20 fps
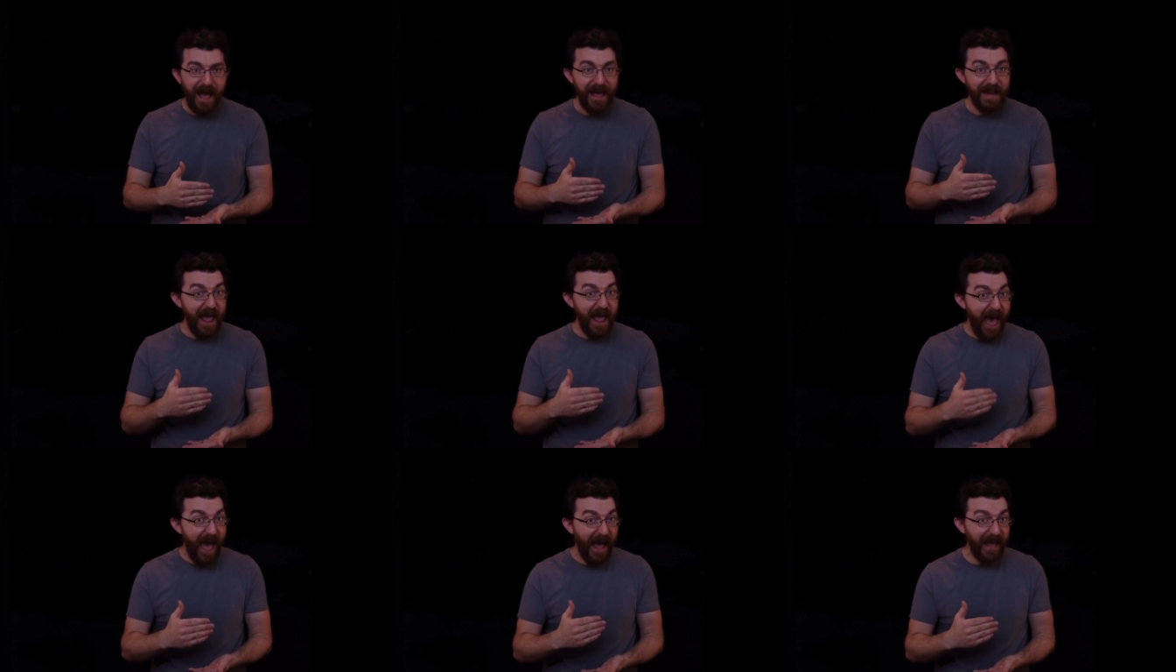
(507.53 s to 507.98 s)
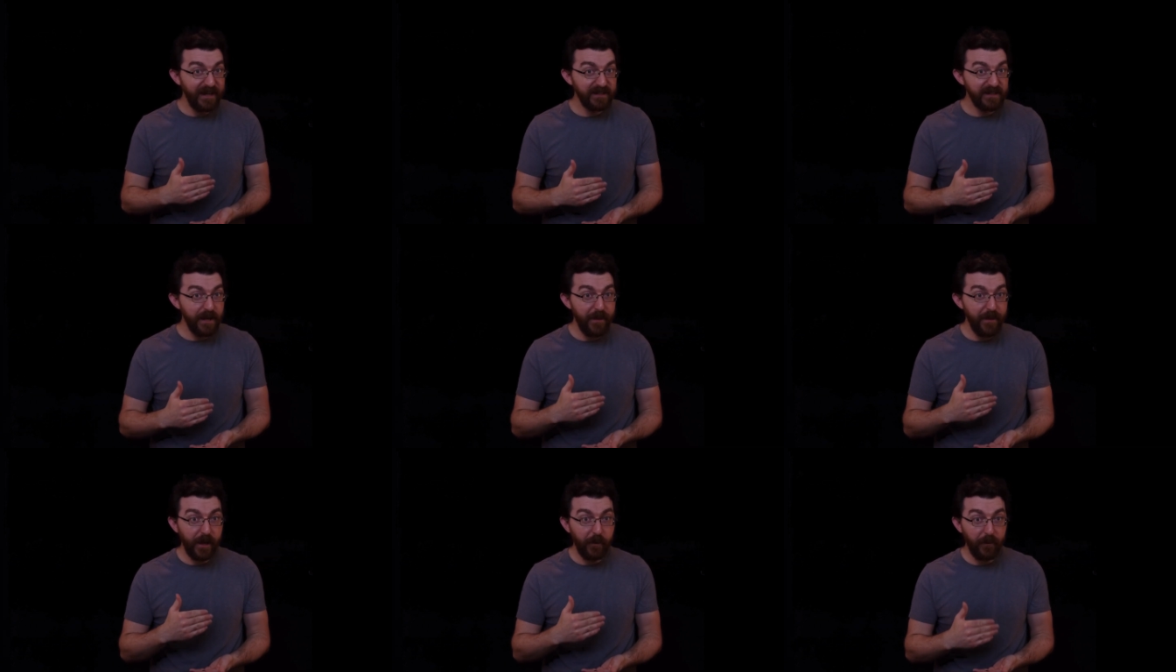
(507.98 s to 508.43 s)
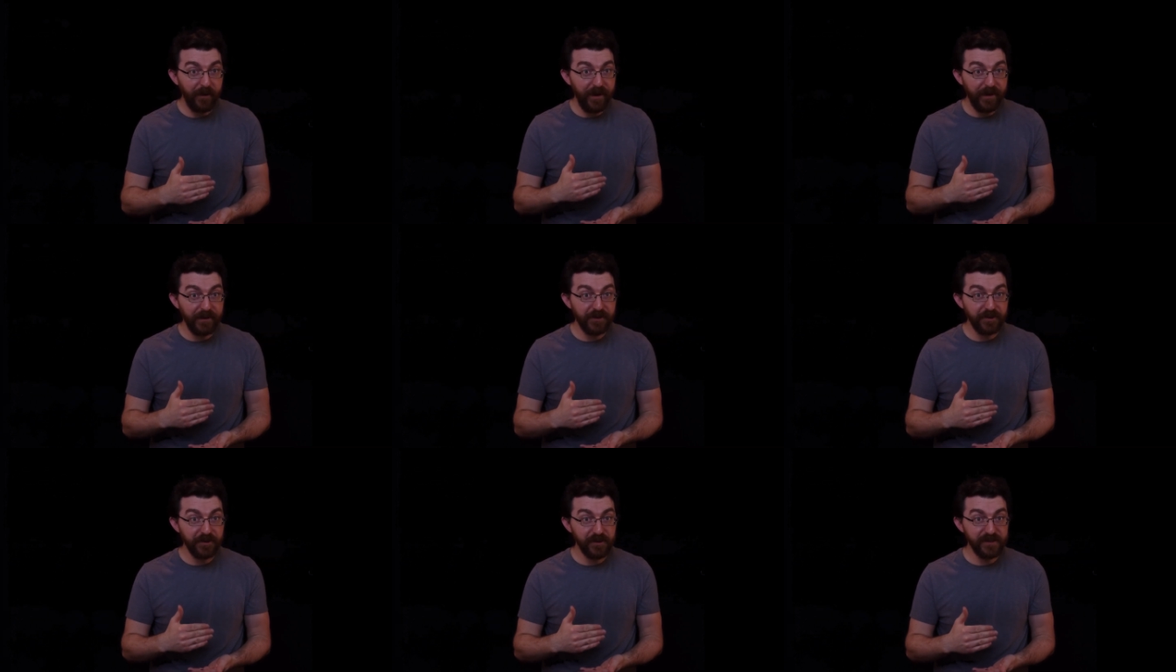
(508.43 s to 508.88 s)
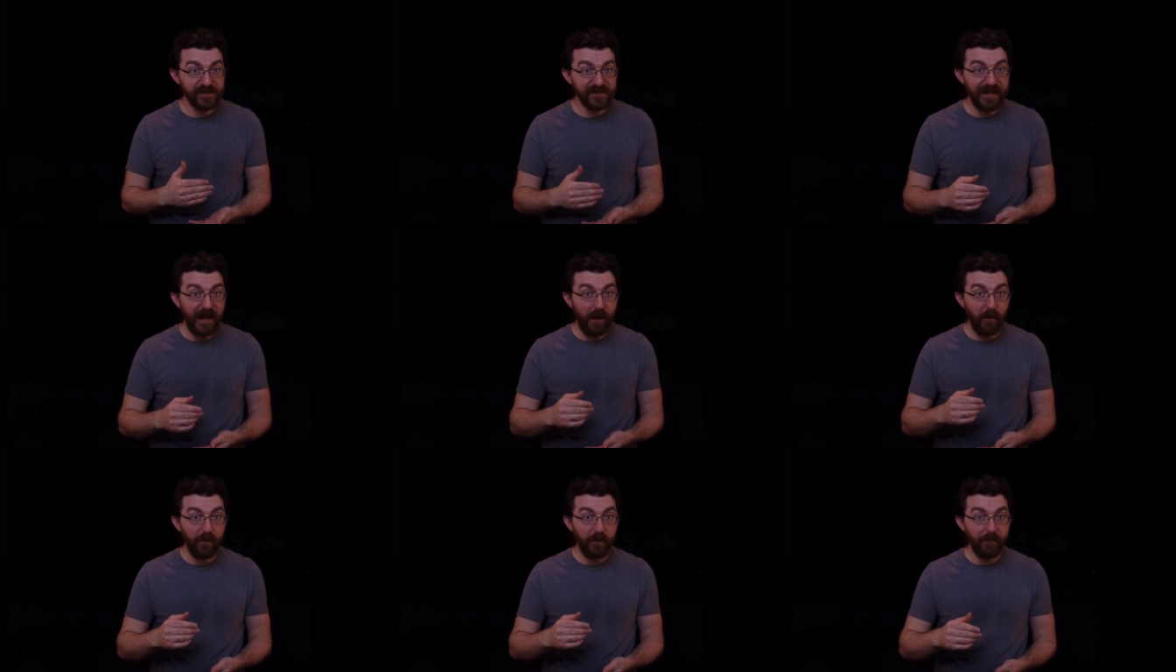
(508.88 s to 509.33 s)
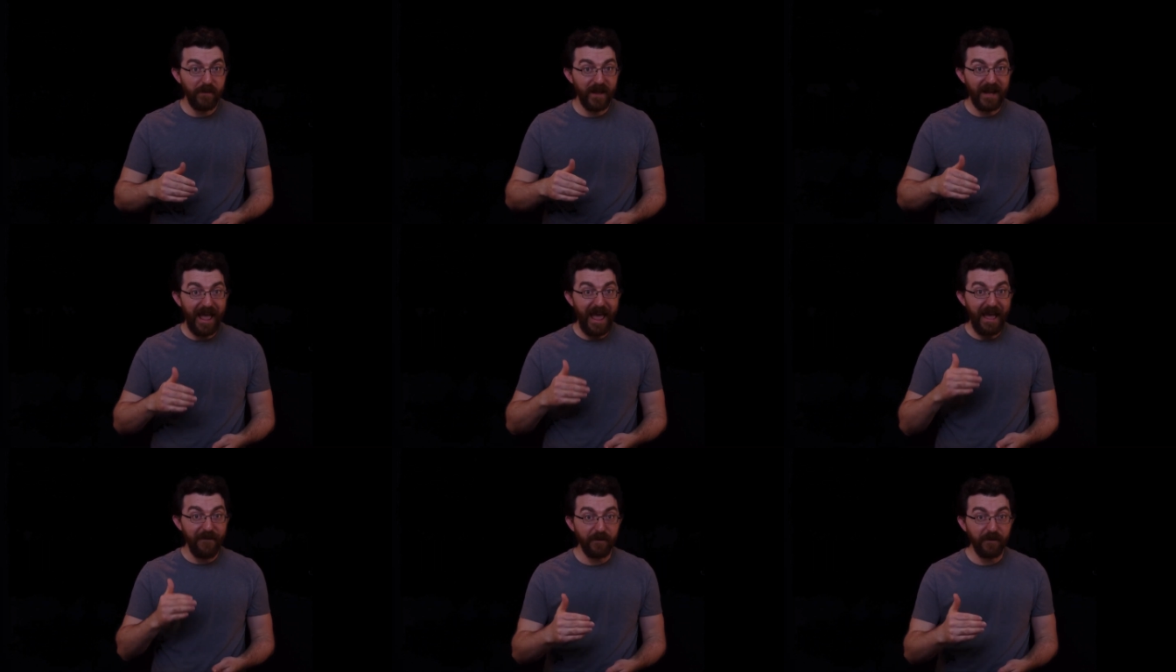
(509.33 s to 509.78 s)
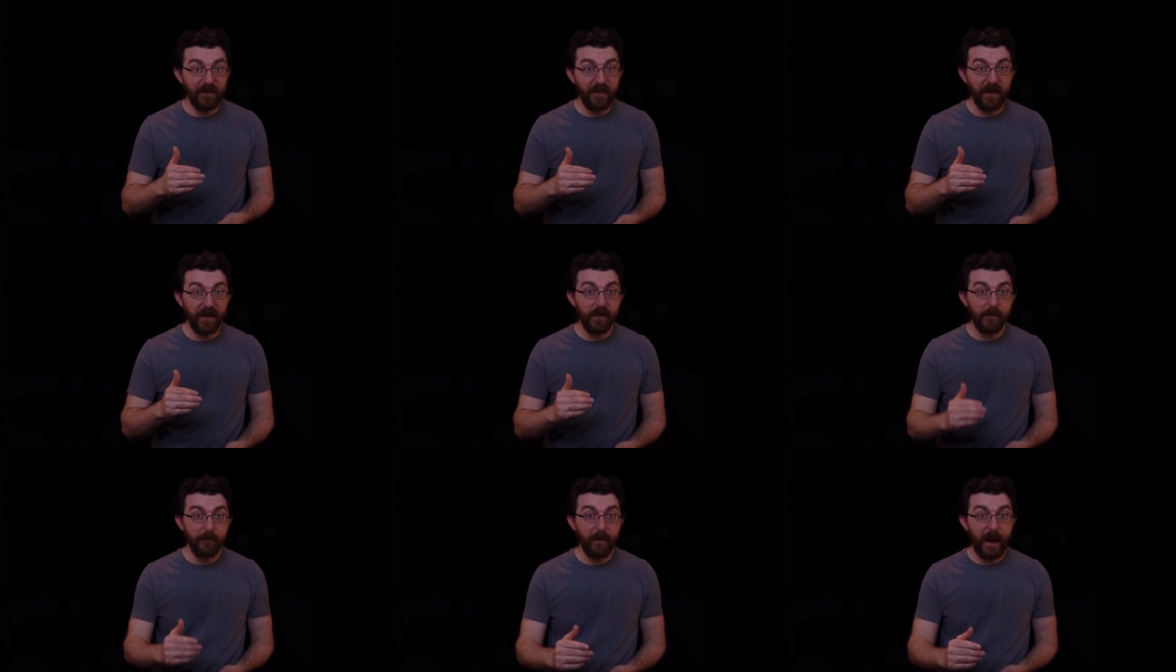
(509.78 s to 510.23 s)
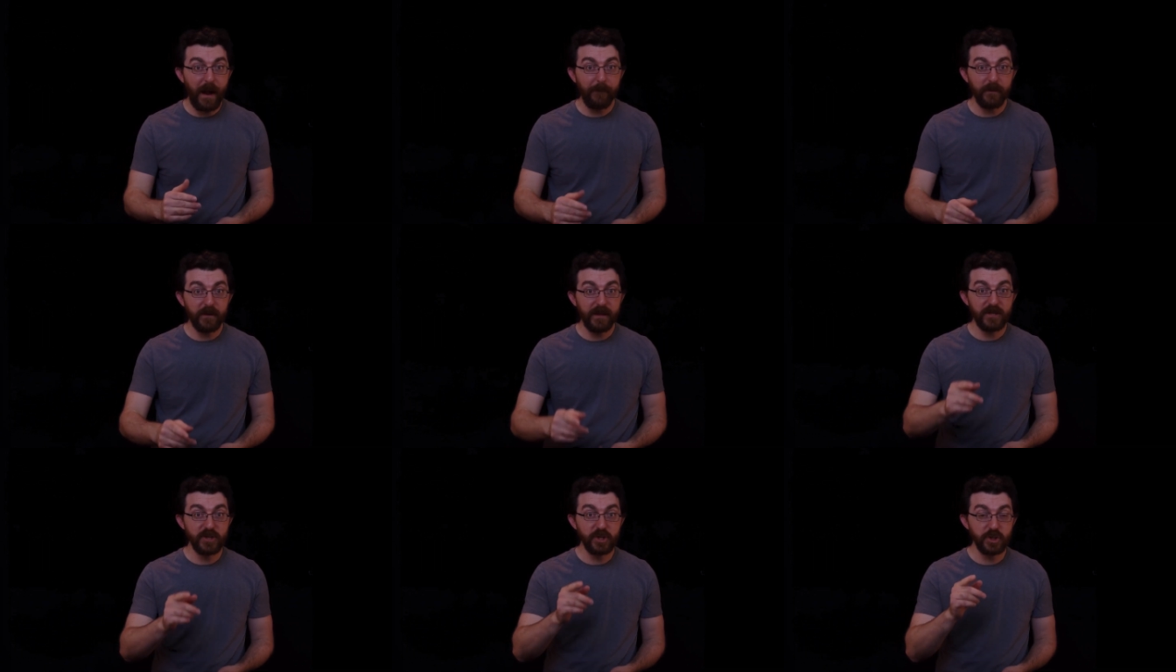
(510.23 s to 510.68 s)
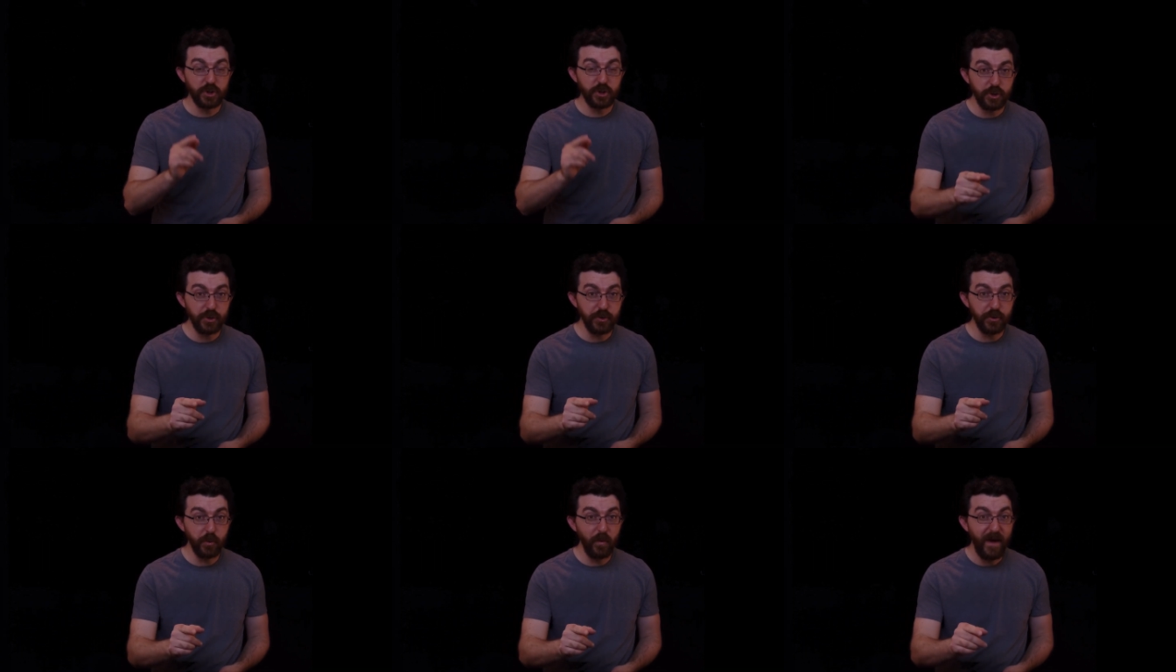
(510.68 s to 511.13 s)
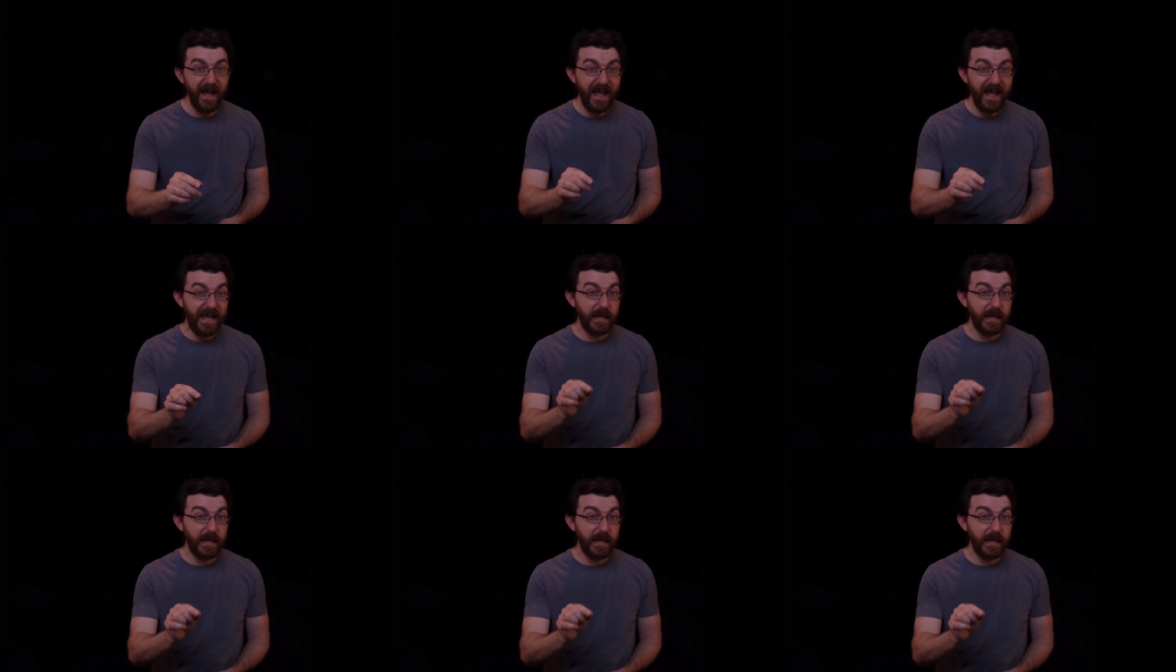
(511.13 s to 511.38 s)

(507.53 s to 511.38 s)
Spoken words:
and academic credentials tell them that everything in the Bible is true